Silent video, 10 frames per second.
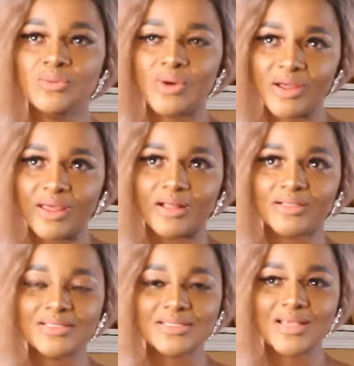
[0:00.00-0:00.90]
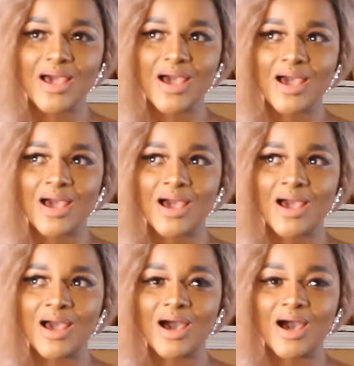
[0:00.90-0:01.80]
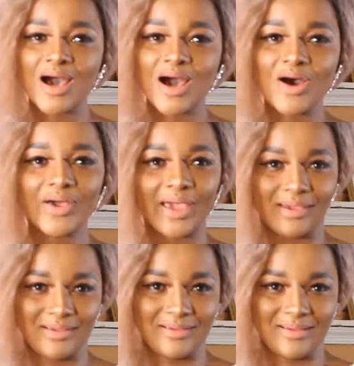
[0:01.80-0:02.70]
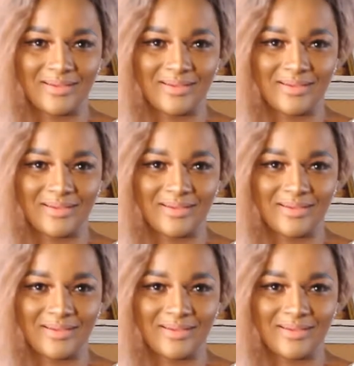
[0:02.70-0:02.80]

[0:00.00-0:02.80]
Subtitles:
what else? Okay,